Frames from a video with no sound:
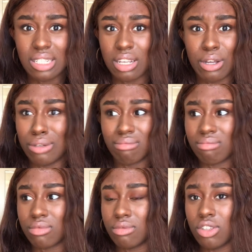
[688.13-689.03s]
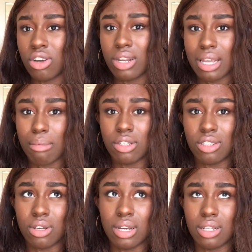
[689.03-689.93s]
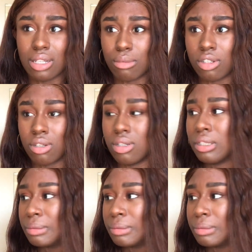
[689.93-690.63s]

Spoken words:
So you're not gonna get me to do it anytime soon.